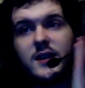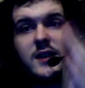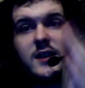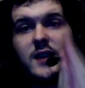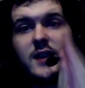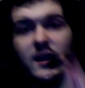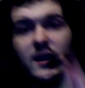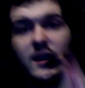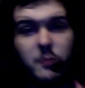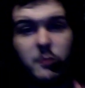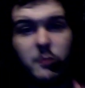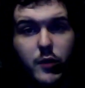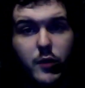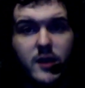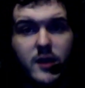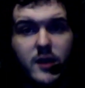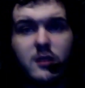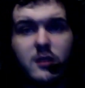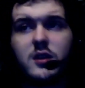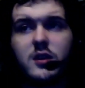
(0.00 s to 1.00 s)
that's
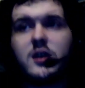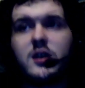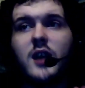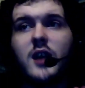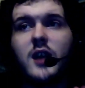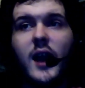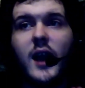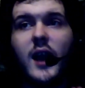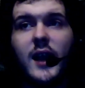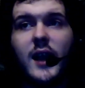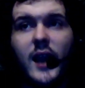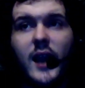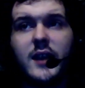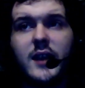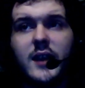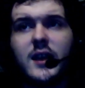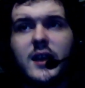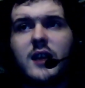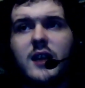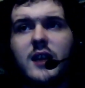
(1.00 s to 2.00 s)
pretty good. I like
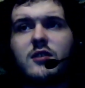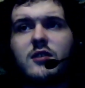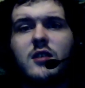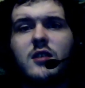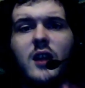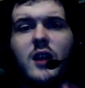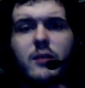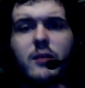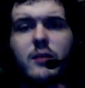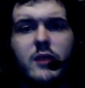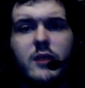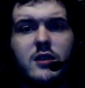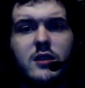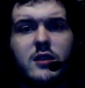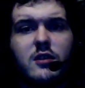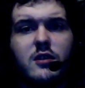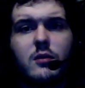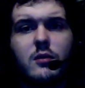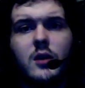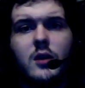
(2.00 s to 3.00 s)
that. I really
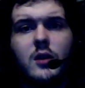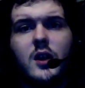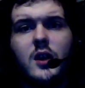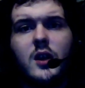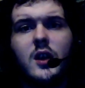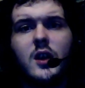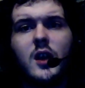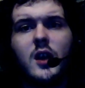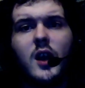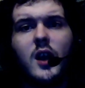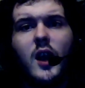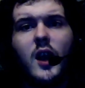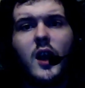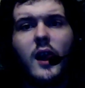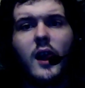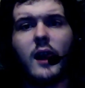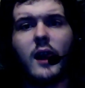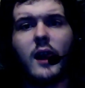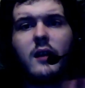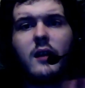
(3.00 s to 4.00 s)
do.
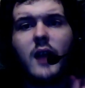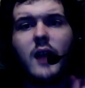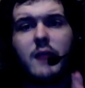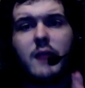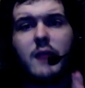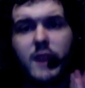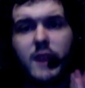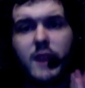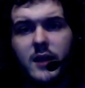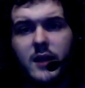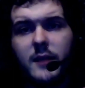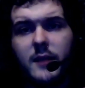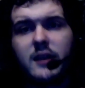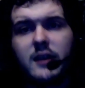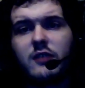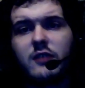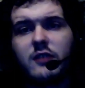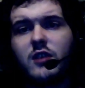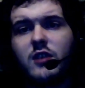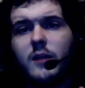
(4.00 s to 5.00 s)
I recommend
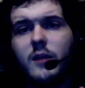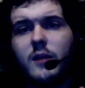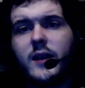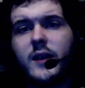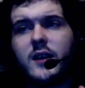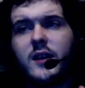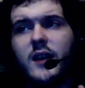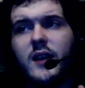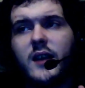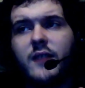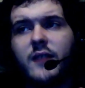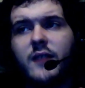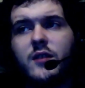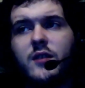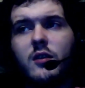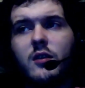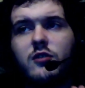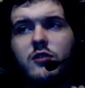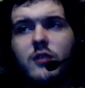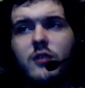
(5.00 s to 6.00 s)
this comic. If
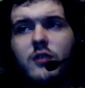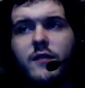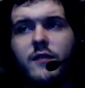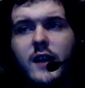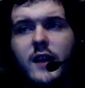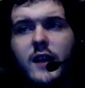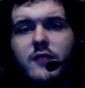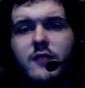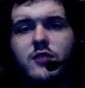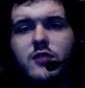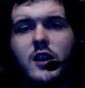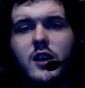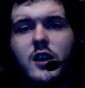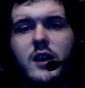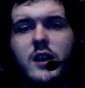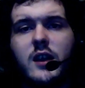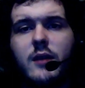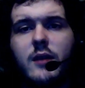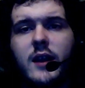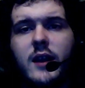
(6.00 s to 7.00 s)
you're a fan of
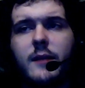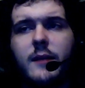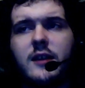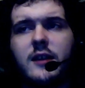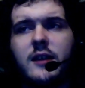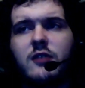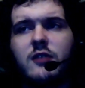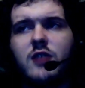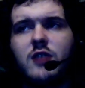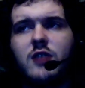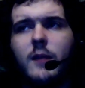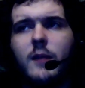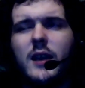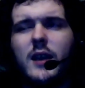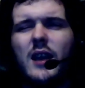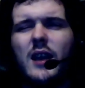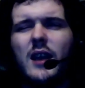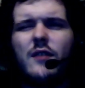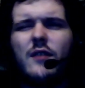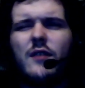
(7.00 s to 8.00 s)
Sonic, I recommend this comic.
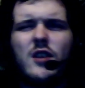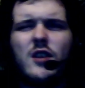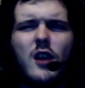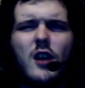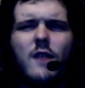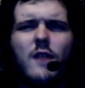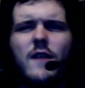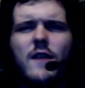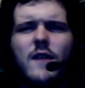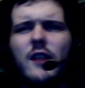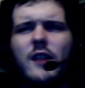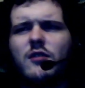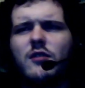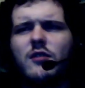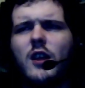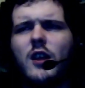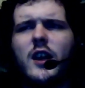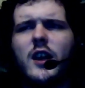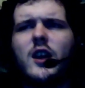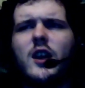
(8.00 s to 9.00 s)
If you're not a fan of
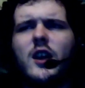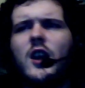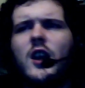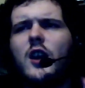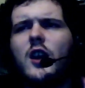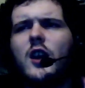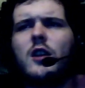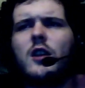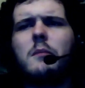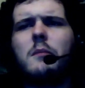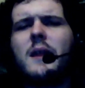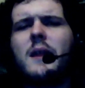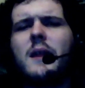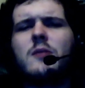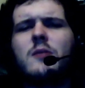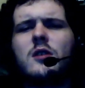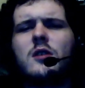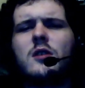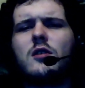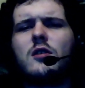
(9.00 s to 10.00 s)
Sonic, you may
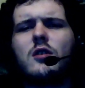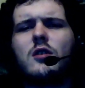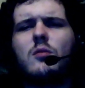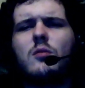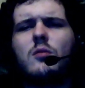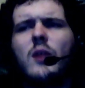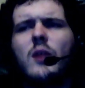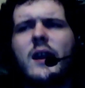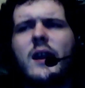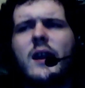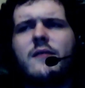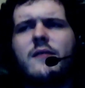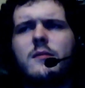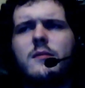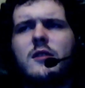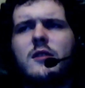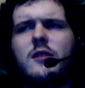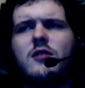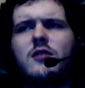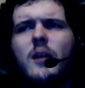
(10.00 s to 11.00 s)
want to look away from
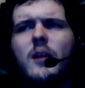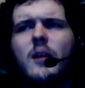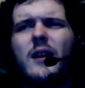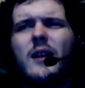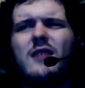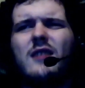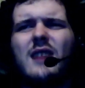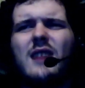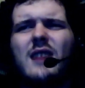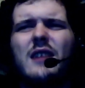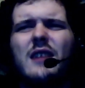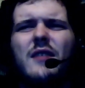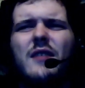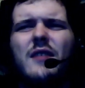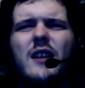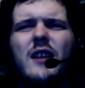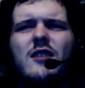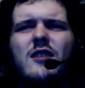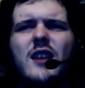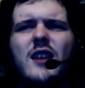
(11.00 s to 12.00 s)
this comic, because let's
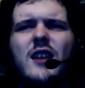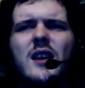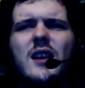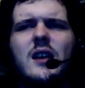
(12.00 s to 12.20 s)
face it,